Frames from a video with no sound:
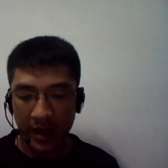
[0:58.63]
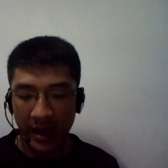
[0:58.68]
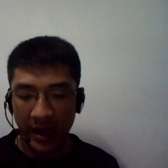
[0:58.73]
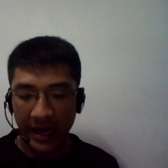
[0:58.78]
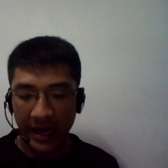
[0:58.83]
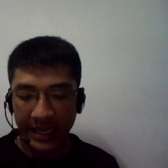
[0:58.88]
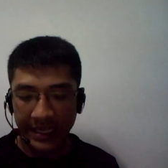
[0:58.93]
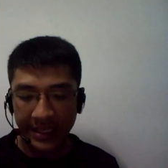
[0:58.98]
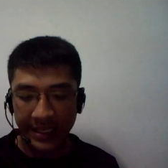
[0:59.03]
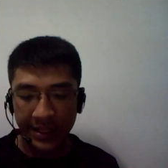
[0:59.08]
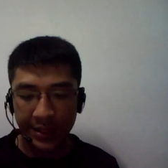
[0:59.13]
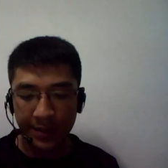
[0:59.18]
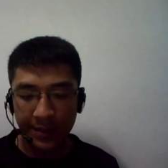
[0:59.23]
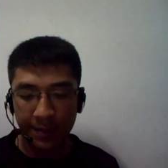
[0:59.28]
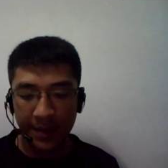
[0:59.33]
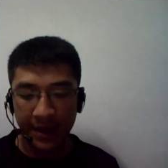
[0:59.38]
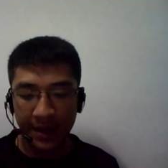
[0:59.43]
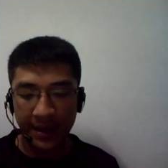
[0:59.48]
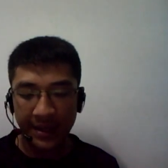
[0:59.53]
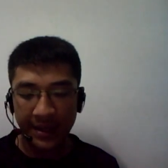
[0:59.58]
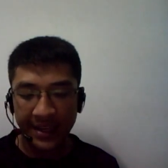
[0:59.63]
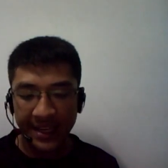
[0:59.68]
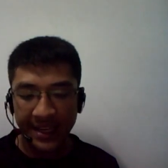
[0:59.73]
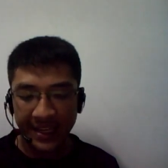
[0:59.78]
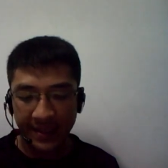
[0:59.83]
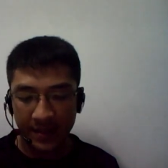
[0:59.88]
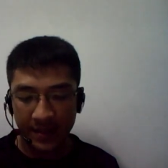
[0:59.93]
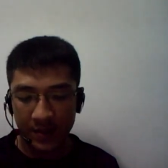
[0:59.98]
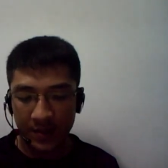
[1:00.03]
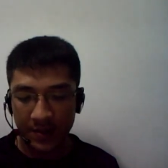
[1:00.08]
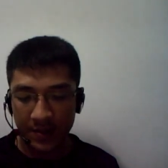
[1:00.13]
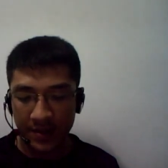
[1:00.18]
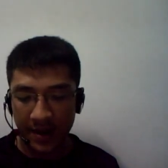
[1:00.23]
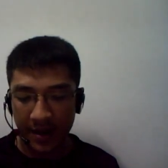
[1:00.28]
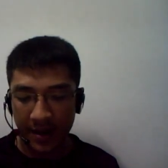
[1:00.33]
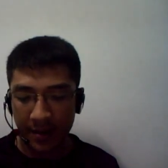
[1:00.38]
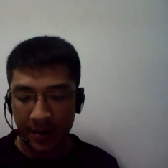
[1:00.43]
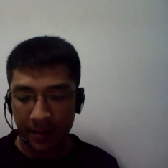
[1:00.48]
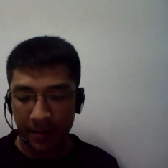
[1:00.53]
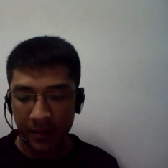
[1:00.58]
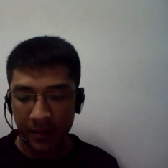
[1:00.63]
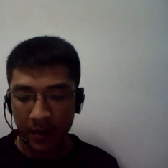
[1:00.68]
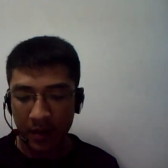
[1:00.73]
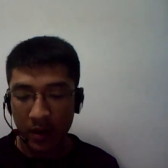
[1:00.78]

I could be indeed, Sam.